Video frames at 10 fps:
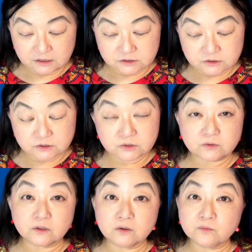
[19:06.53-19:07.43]
to do
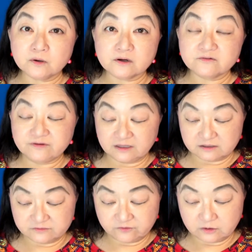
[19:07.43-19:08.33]
her work
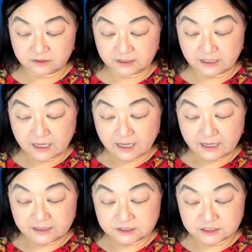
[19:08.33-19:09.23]
faithfully,
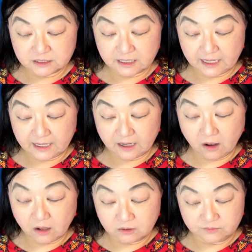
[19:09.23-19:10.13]
and she
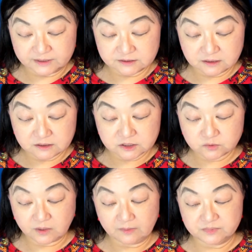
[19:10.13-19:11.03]
always
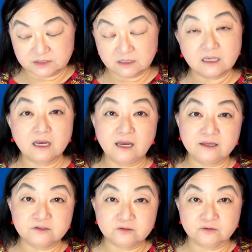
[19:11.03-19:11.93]
swept
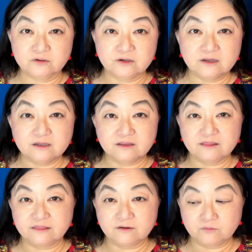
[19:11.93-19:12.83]
under
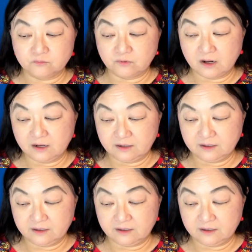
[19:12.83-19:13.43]
the rug.